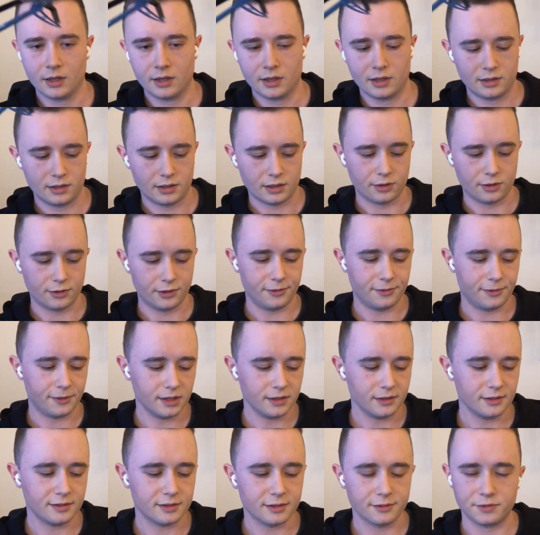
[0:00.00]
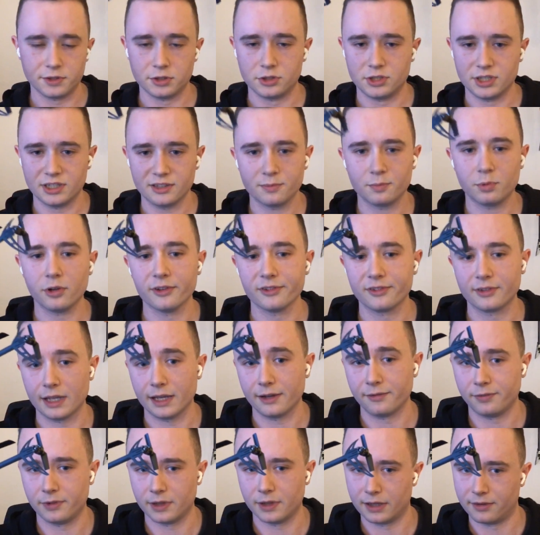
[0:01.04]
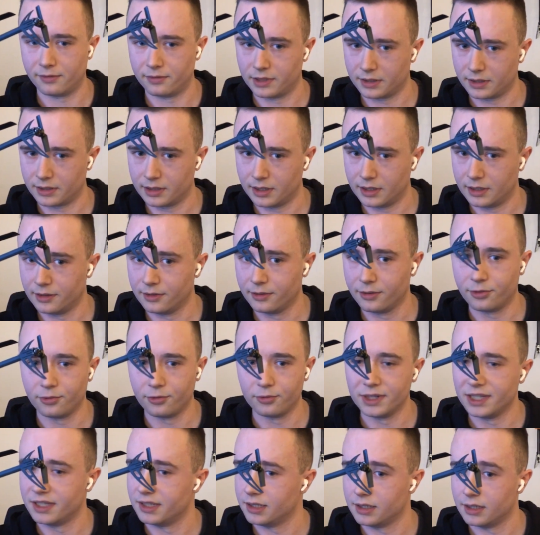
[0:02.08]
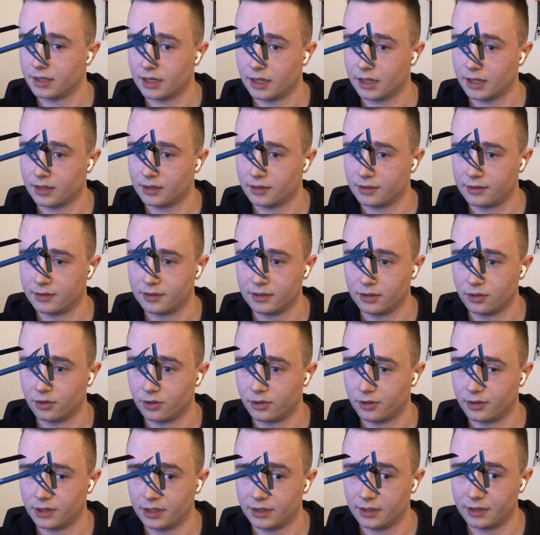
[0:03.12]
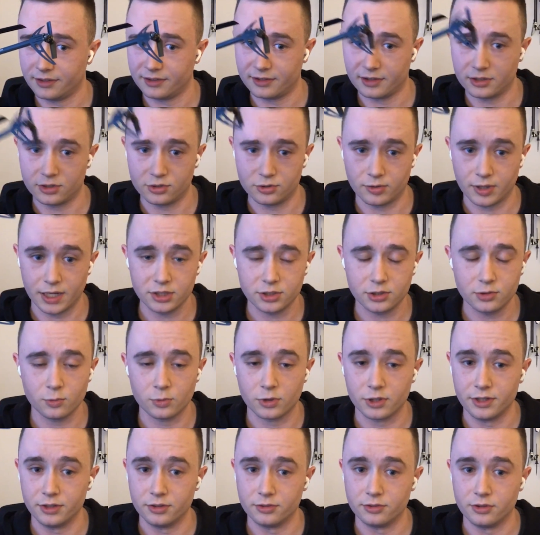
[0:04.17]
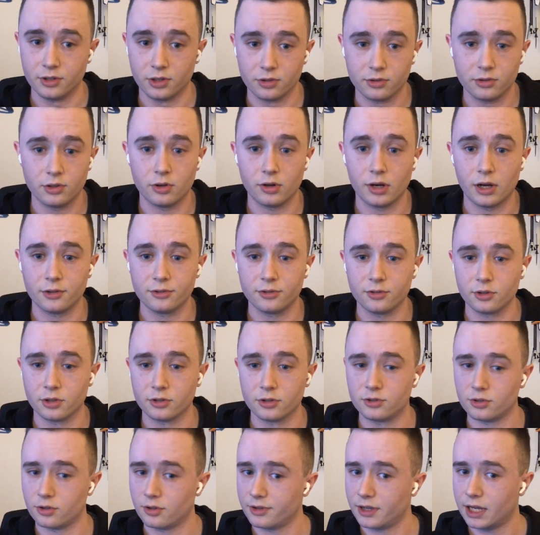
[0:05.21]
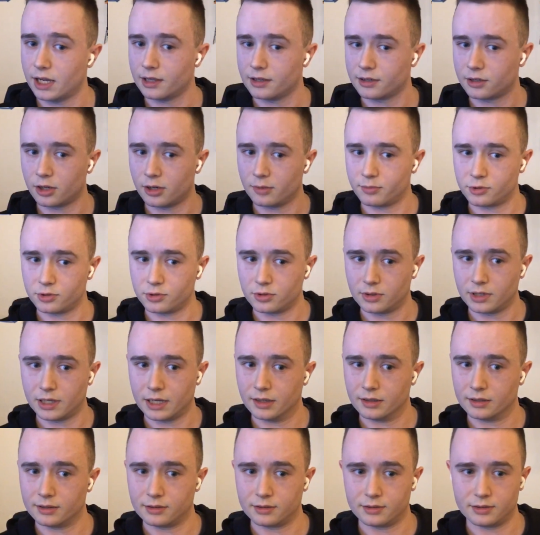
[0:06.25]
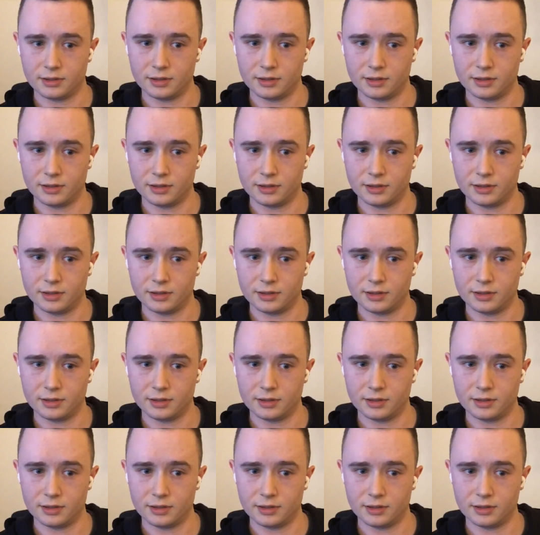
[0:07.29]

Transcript: Now, the thing is, if you just pull self-leveling in 3D and you're in a situation where you don't know how to control the helicopter and